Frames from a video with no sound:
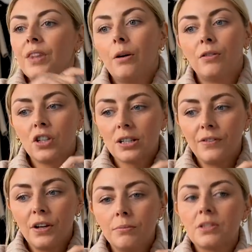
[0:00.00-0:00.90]
Now I've just
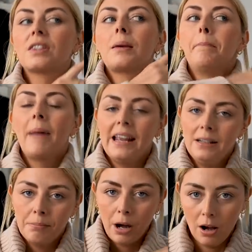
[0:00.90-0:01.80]
filmed the
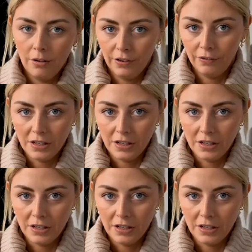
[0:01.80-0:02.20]
main part of the